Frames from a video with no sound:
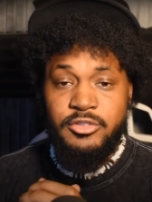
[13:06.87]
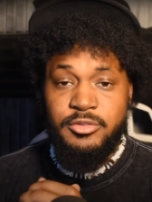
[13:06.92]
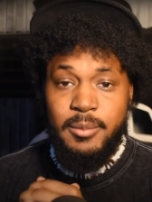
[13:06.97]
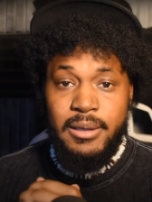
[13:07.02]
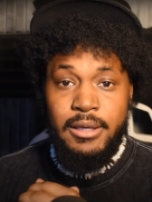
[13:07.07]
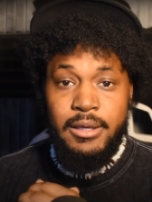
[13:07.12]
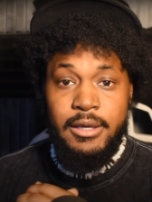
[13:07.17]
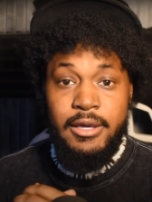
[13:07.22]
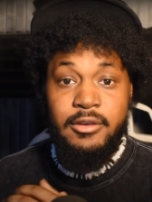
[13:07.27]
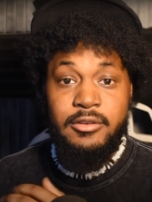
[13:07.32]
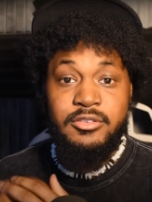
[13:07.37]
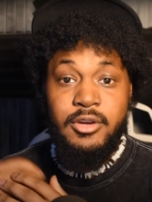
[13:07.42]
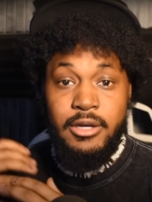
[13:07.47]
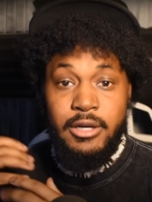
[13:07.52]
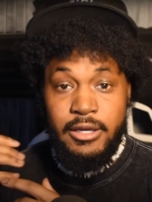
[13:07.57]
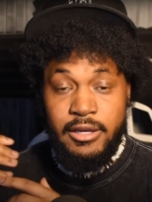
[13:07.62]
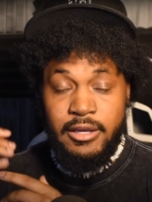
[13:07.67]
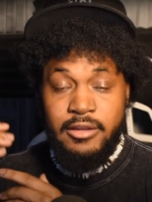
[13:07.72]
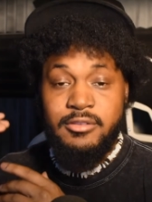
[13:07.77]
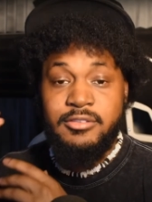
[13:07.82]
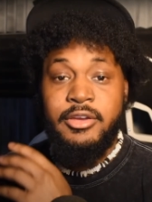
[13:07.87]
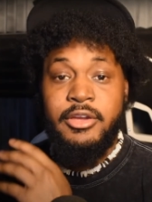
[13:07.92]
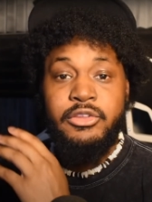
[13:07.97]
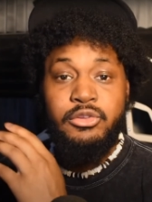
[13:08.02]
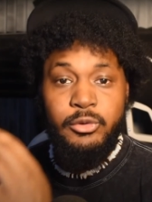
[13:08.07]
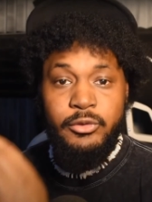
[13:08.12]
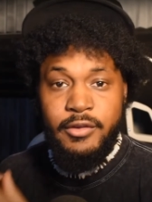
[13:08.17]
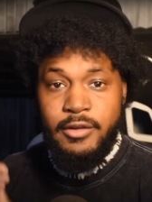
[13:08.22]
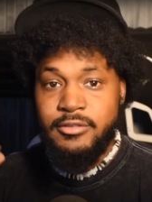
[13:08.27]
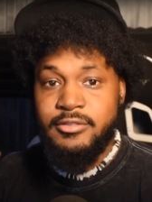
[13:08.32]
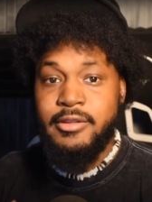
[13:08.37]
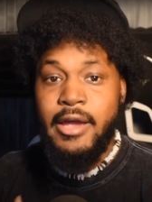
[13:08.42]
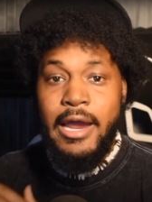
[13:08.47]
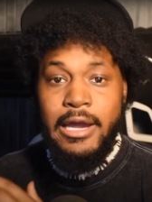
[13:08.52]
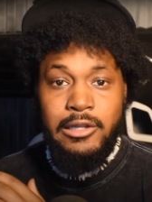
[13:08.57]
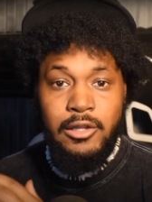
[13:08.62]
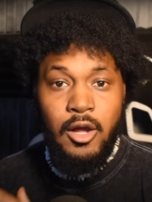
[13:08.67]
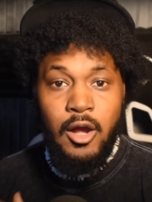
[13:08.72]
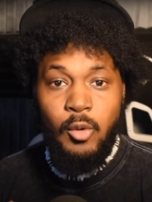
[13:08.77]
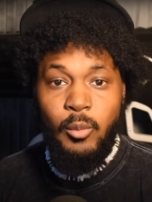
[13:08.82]
me he's going to continue this
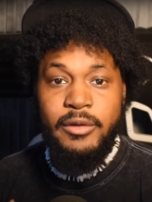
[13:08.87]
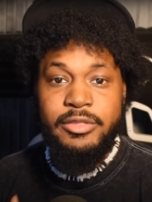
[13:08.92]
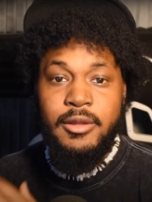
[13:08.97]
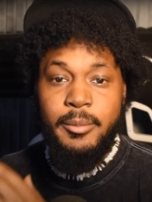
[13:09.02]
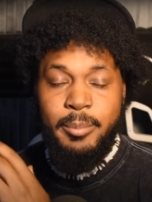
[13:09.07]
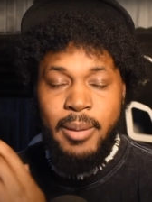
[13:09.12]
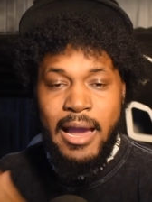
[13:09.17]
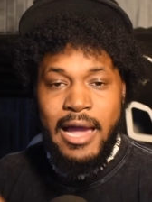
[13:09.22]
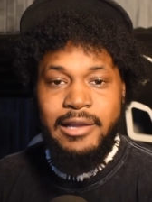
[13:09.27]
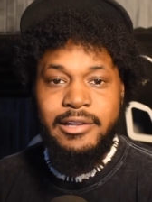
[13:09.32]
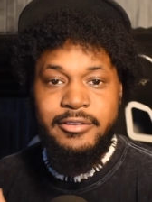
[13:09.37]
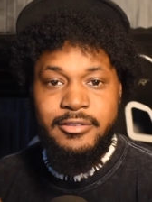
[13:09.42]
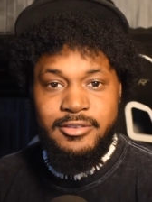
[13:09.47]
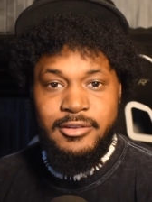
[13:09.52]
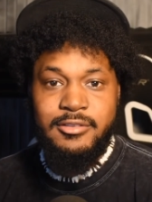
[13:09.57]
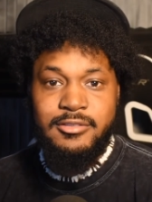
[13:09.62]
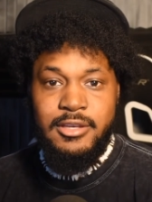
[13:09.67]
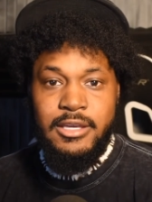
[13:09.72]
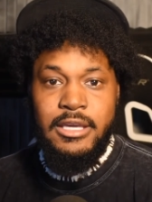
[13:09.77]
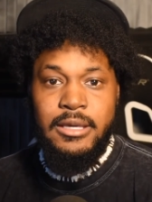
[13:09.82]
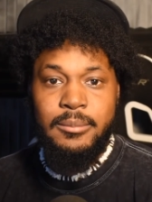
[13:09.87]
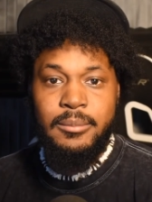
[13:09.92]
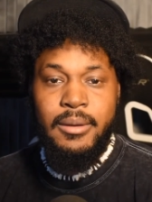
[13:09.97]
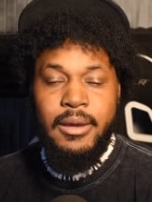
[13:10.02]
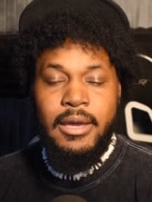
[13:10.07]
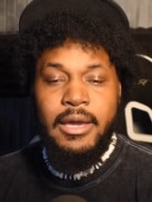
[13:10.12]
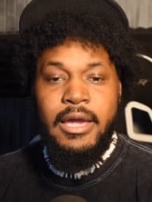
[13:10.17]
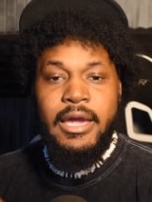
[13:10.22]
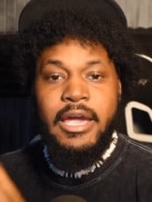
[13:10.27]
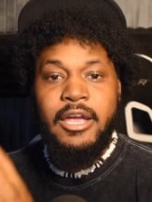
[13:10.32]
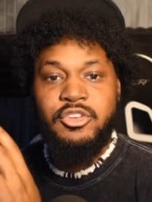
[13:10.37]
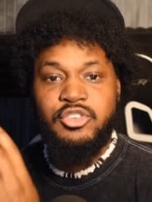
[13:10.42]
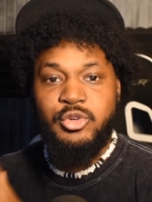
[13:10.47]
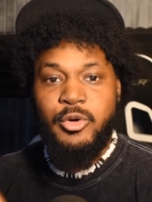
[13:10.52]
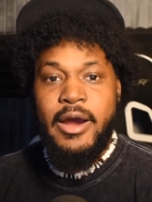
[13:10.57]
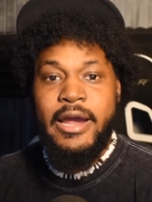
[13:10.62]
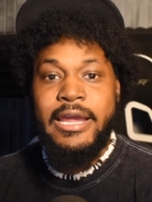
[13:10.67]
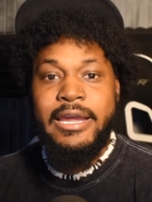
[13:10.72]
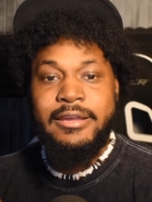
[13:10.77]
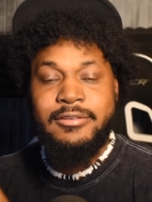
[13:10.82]
dialogue with the policy team and
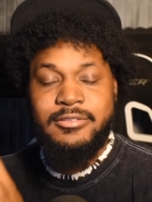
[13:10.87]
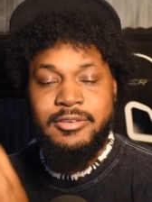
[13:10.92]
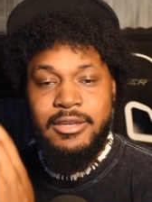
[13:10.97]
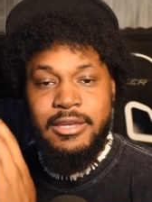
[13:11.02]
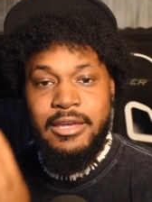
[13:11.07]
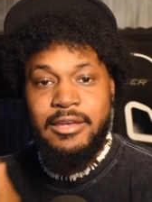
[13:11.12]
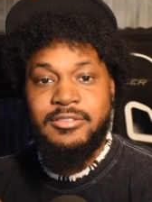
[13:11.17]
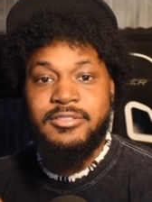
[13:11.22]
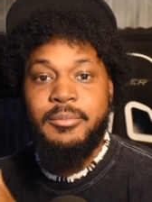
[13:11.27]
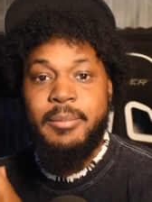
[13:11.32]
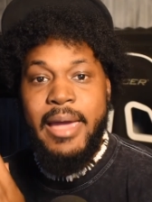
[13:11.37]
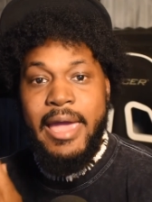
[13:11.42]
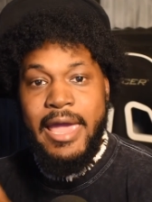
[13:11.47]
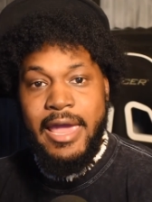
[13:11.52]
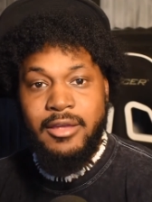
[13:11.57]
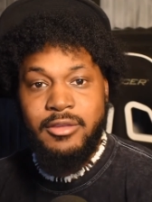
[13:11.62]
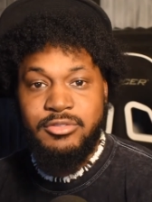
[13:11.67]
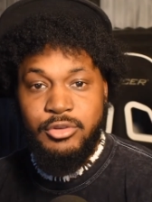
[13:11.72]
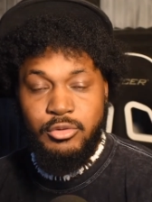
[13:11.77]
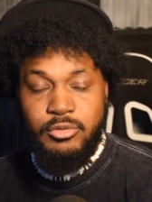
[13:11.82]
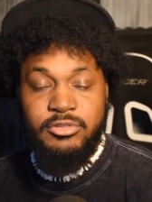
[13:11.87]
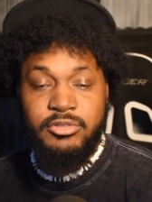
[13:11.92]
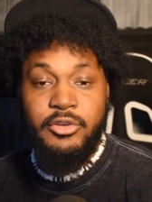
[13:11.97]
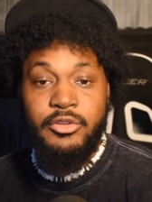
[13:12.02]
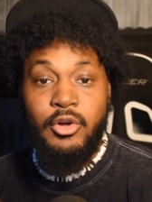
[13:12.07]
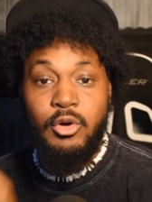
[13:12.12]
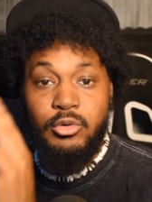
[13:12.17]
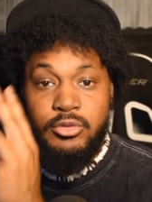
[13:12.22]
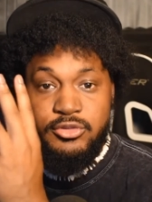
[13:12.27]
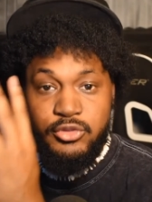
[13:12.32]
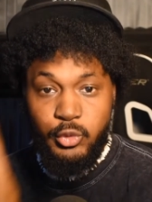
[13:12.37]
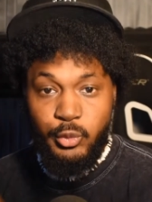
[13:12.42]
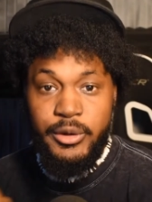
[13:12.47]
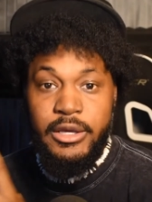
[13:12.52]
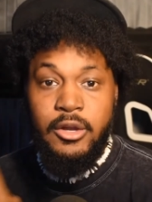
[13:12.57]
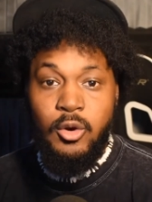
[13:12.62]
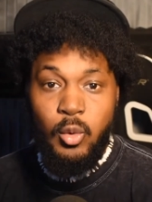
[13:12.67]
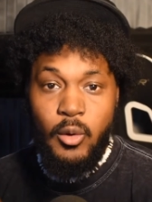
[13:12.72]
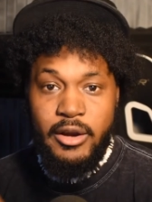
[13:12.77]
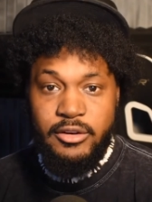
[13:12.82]
try to get some answers to those 3
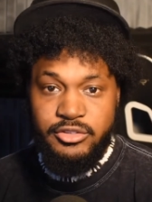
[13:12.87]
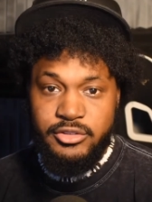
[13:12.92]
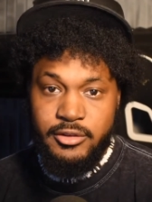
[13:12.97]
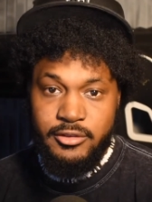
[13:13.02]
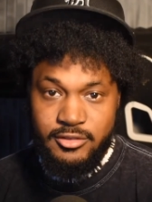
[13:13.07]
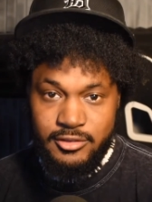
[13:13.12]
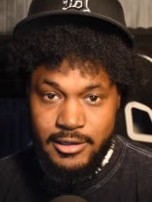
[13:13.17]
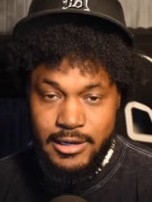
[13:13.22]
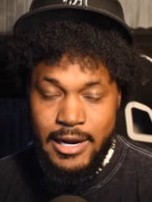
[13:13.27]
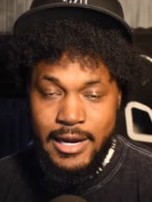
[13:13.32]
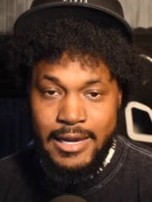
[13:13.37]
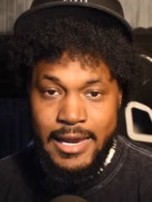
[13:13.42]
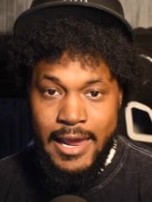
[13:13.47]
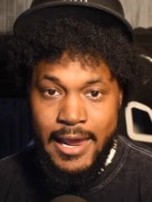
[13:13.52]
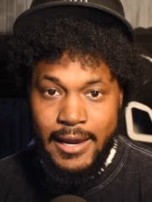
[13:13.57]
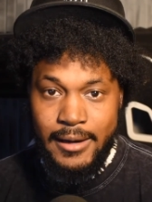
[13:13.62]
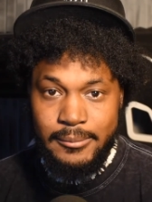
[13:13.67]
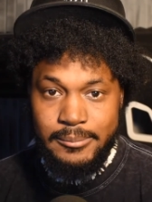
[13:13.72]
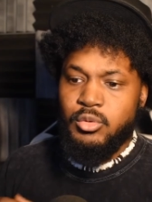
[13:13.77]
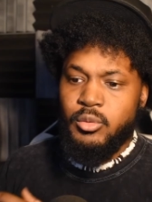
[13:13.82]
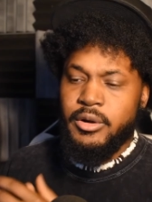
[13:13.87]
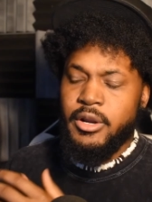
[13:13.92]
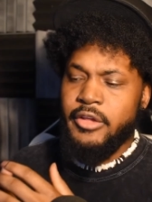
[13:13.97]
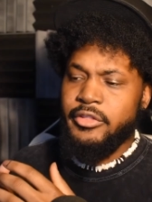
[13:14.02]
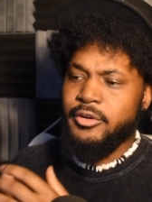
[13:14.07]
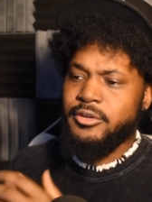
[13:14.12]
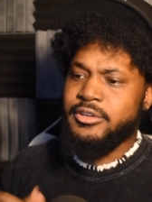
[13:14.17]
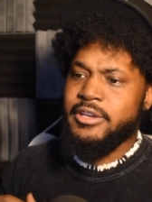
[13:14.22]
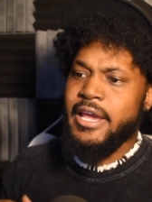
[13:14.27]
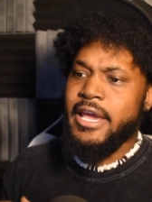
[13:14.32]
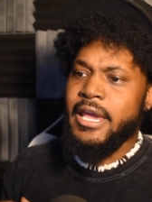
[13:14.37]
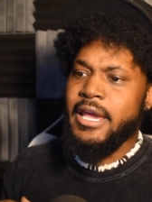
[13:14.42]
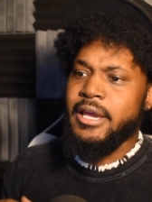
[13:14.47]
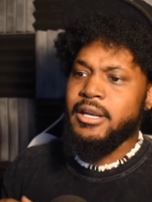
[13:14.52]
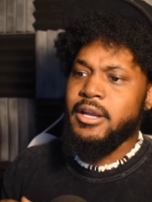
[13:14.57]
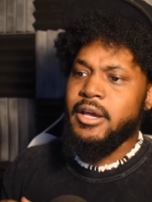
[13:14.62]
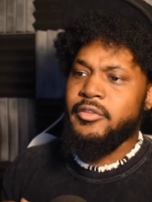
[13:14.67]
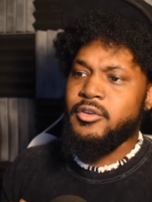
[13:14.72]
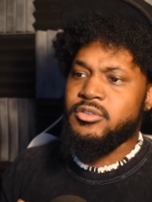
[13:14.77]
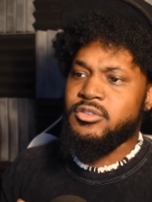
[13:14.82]
questions that I had. So another day,
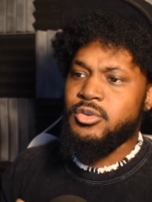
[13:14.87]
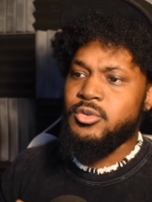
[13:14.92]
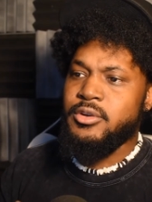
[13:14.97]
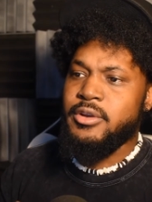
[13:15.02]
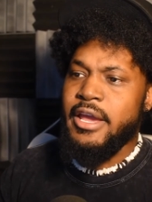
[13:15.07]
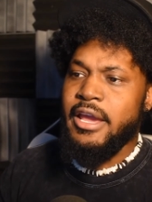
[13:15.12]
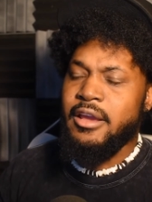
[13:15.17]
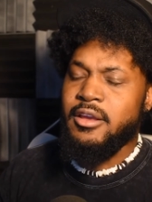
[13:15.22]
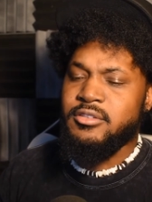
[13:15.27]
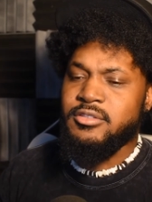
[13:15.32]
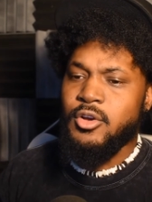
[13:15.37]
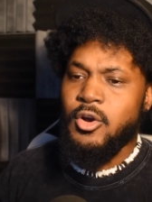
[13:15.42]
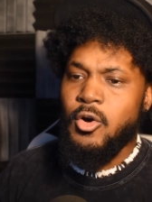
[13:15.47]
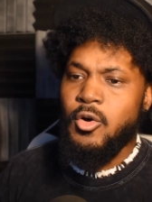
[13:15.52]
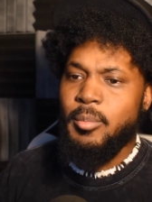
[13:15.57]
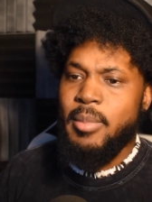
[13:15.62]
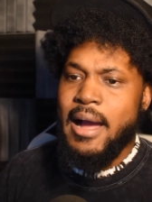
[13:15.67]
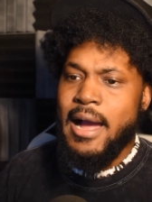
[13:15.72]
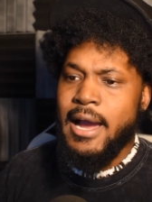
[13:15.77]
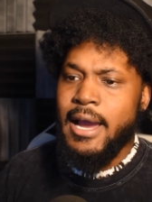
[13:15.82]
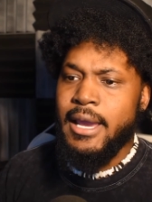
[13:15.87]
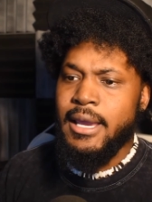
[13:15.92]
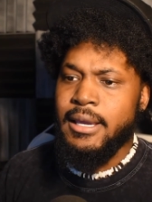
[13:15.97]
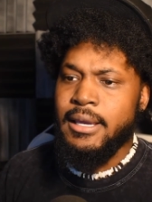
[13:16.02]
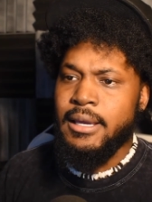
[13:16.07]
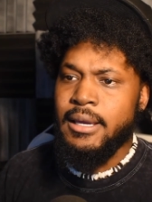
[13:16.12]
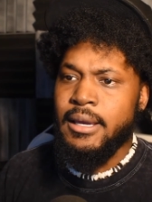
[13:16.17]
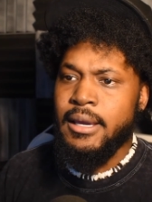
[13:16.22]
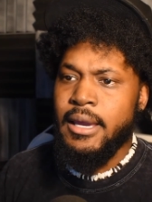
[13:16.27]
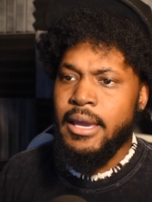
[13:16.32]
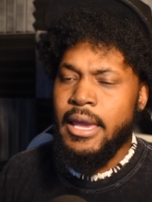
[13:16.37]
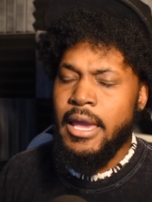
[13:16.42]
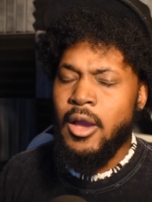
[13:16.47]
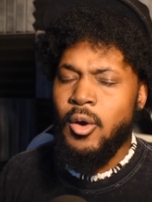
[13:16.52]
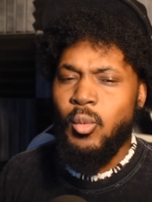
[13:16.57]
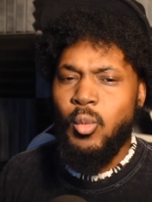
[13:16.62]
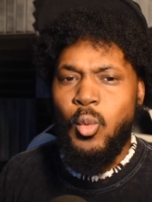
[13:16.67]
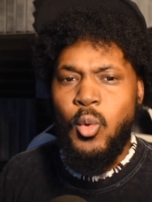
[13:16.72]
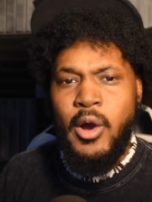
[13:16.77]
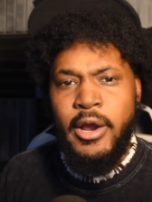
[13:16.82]
another 2 days go by,
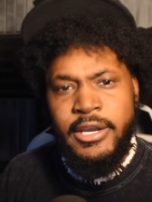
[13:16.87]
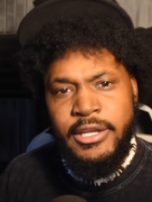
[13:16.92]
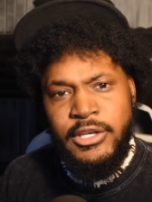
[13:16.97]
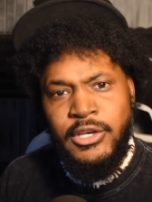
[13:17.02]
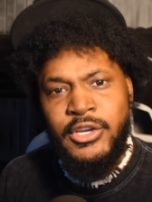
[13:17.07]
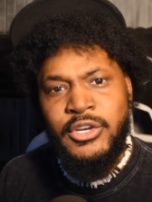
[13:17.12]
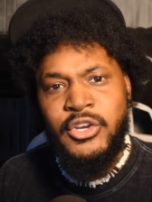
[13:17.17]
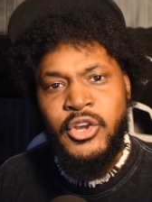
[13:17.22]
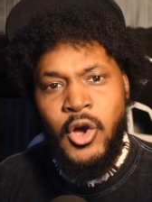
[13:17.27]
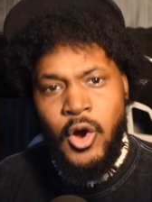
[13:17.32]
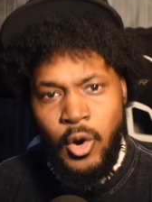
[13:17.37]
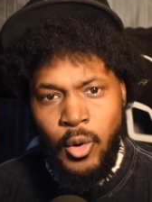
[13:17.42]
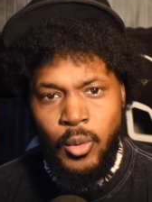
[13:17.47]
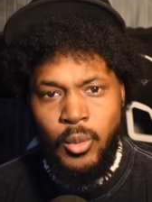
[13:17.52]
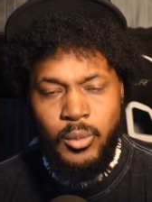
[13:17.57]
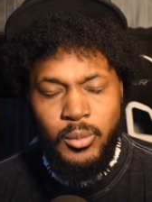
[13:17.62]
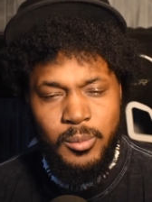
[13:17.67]
and what do you know?